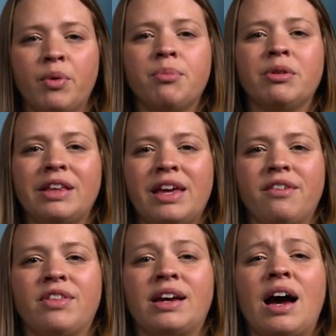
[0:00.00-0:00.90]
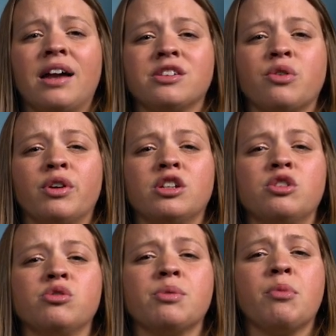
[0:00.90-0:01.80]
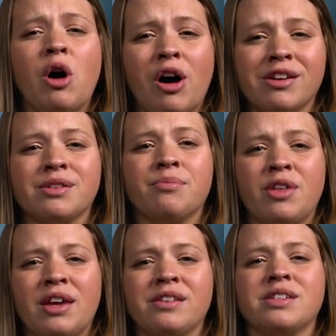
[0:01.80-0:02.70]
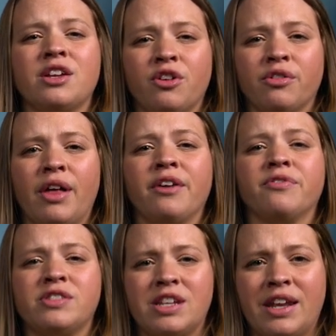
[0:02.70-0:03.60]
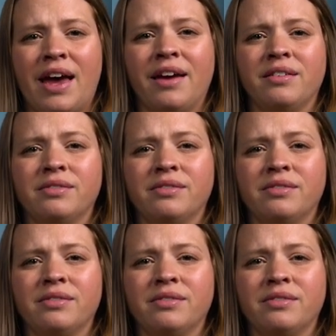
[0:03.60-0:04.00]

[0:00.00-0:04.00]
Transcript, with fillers: we believe that God is going to do some awesome things in your life today.